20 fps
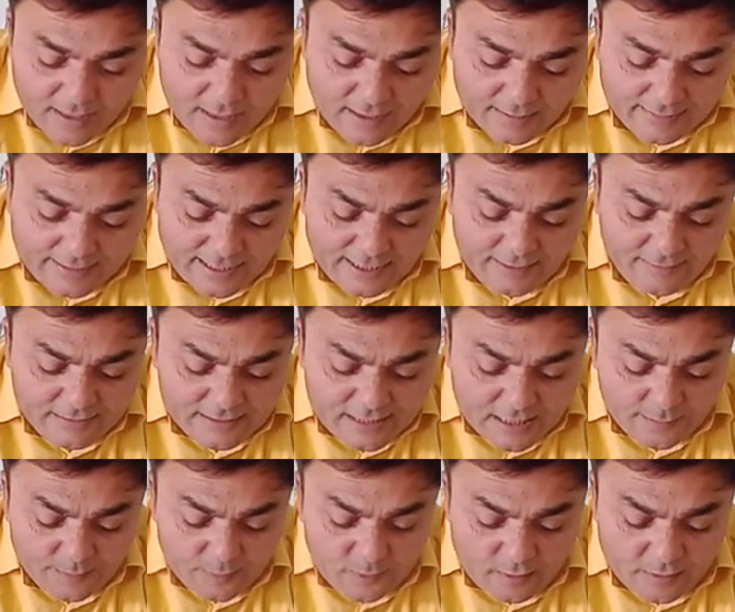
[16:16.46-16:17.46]

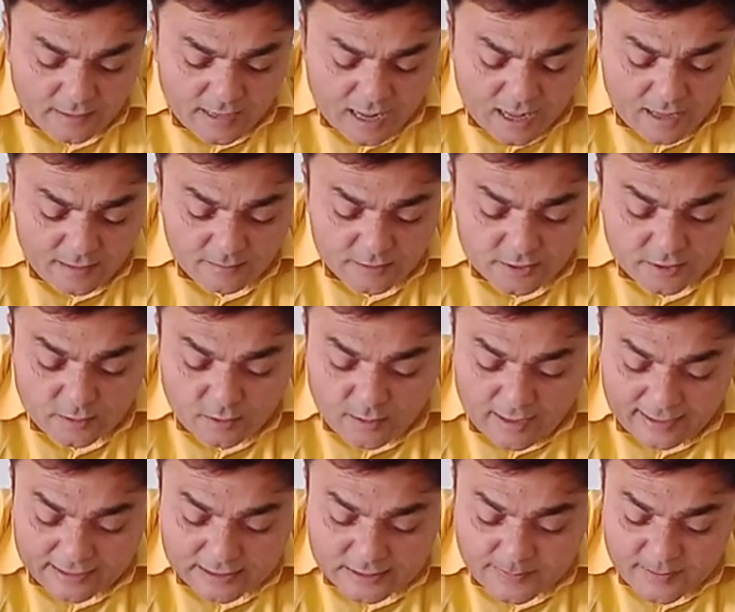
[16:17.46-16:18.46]
Television programs, though
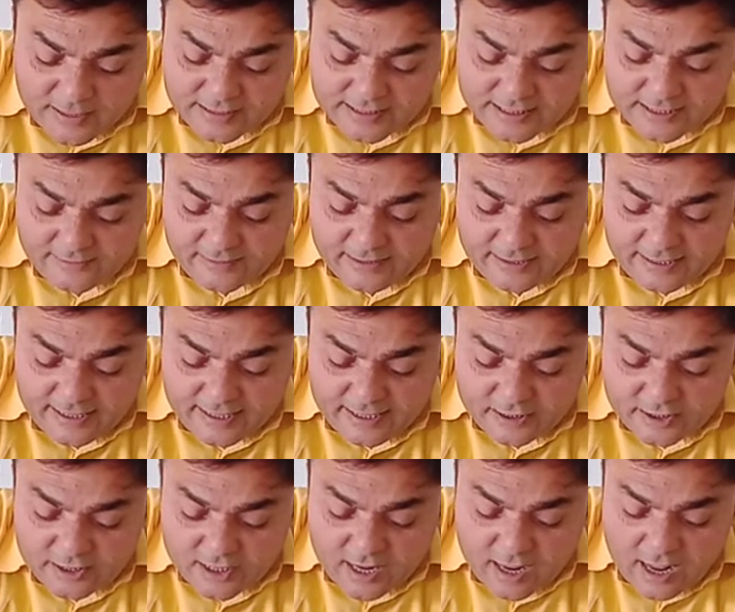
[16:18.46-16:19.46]
expensive in
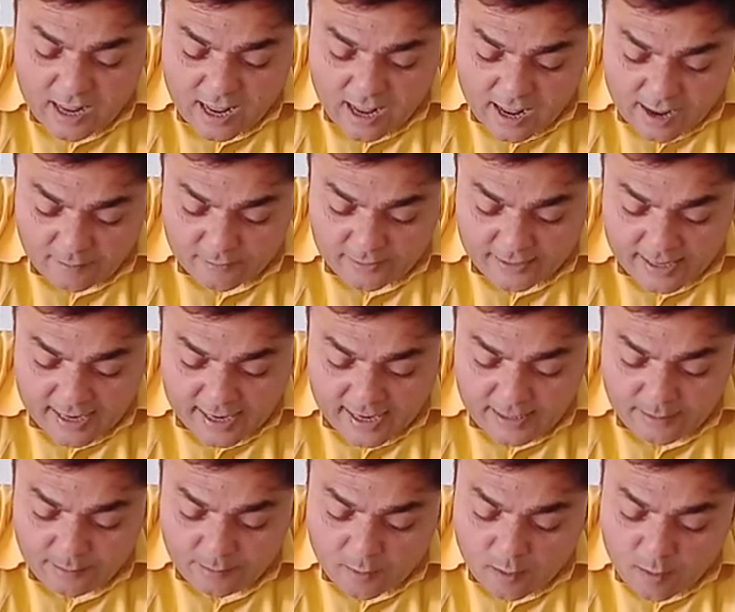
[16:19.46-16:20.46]
nature, have
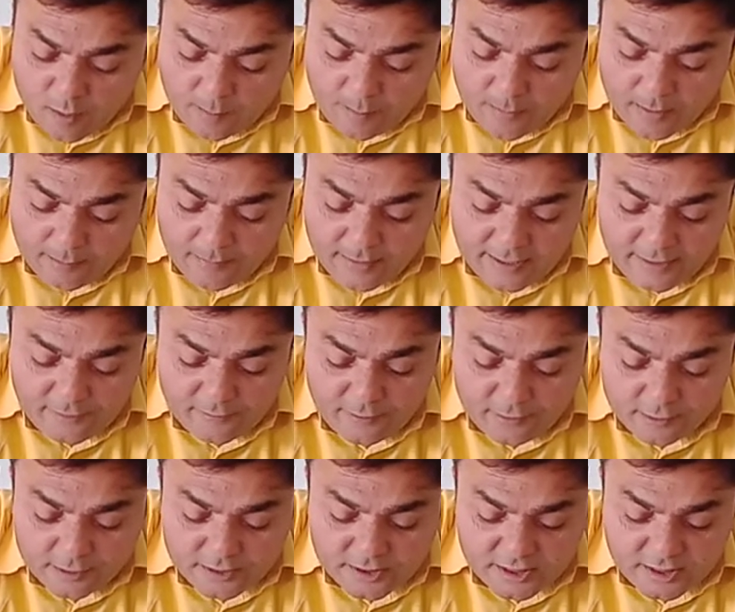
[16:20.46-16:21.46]
gained more public
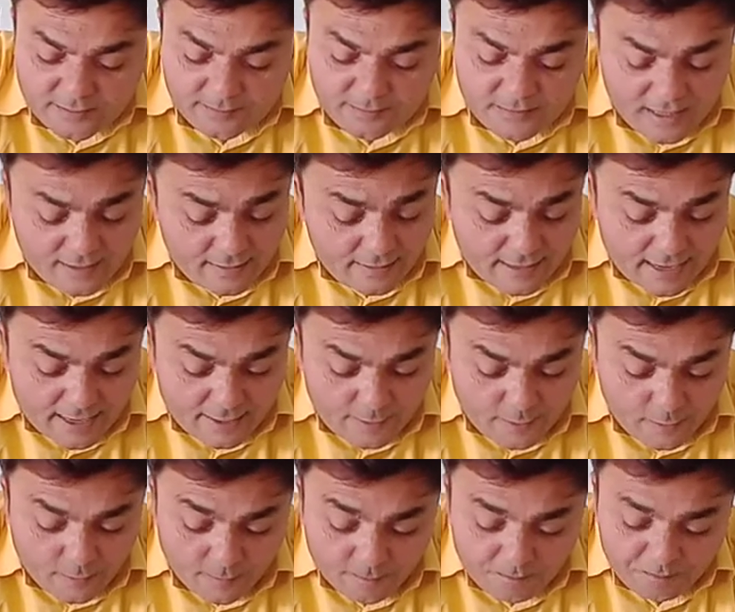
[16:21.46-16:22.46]
viewership than
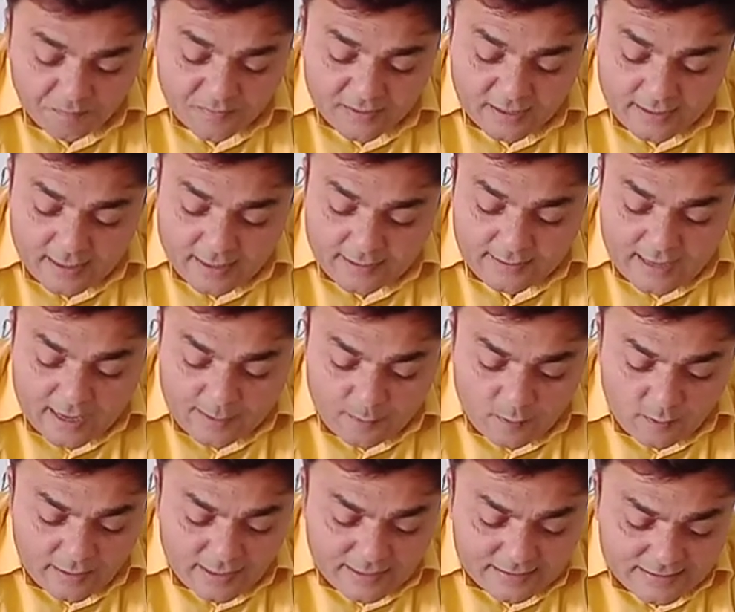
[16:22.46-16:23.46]
radio. In a
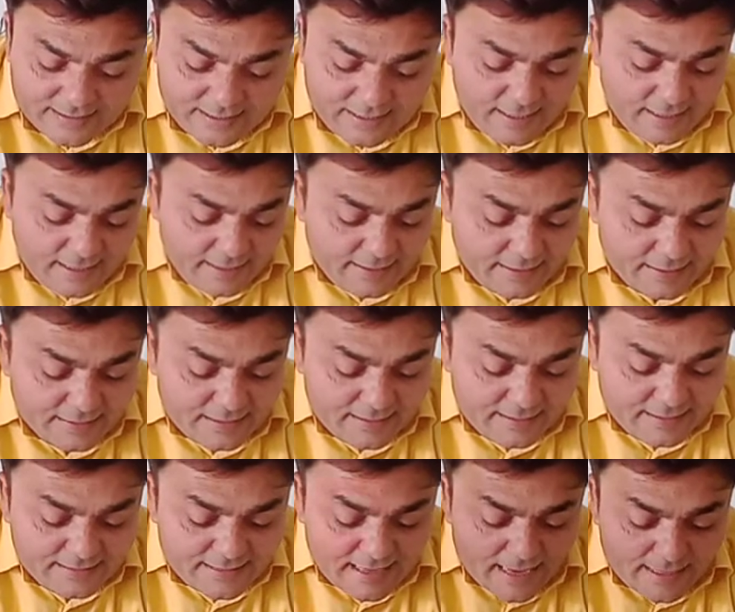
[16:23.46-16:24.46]
democracy, it is
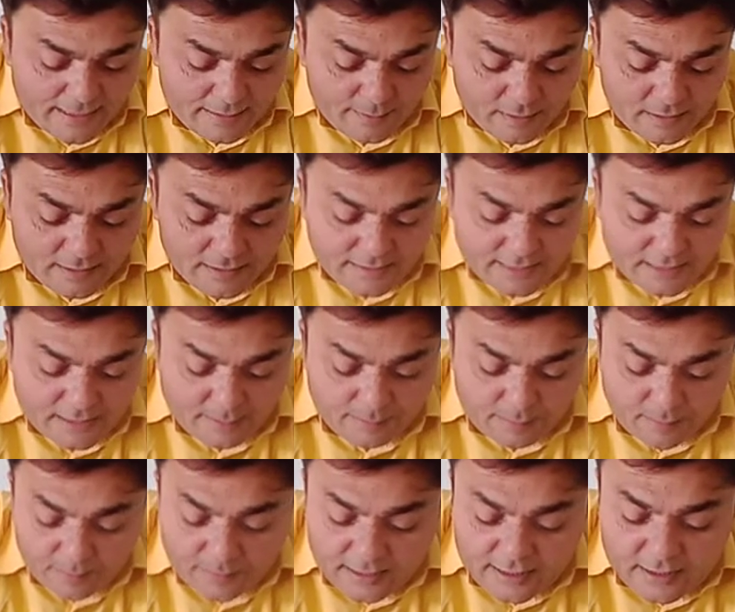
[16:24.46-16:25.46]
desirable that the
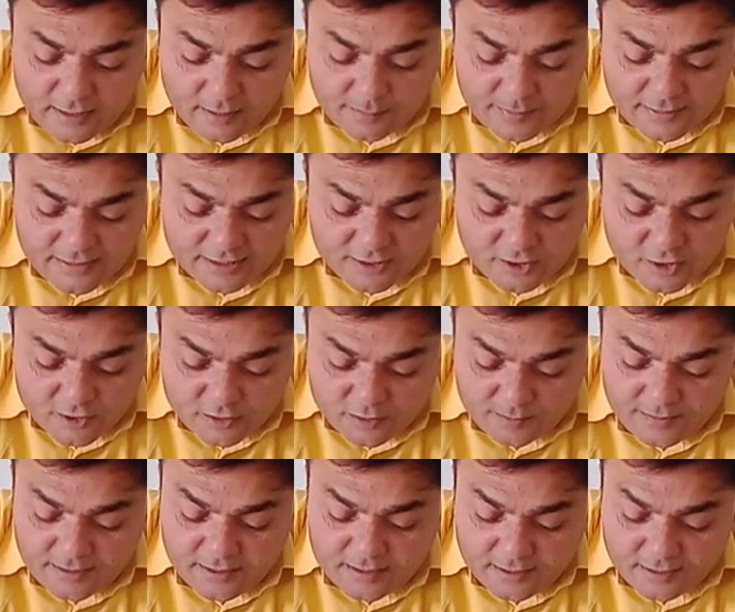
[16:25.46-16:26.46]
public opinion
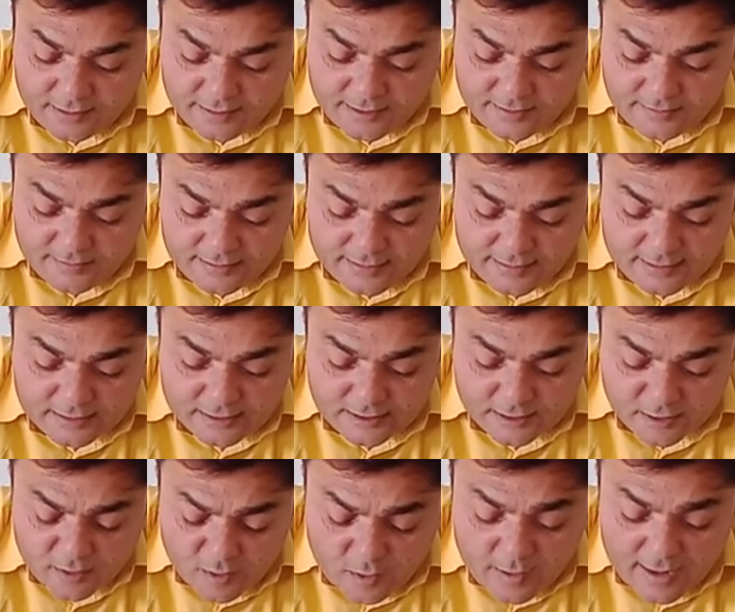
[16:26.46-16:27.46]
should be cultivated
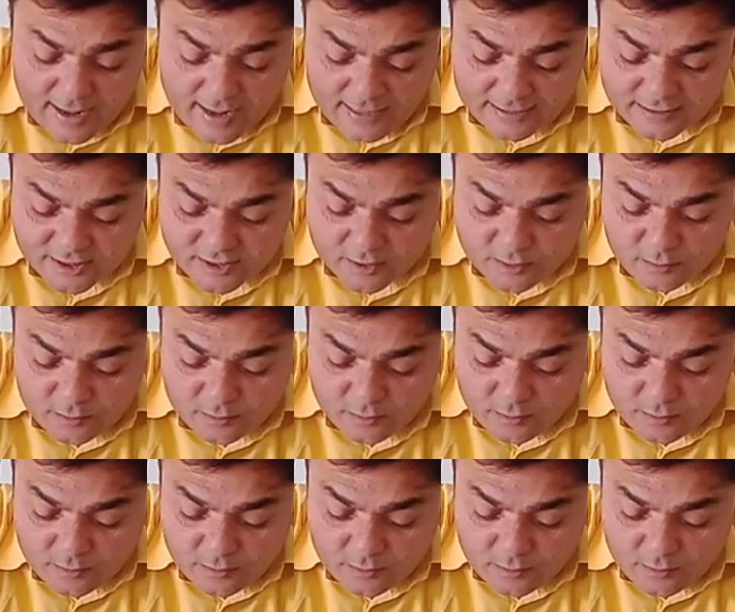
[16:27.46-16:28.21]
so as to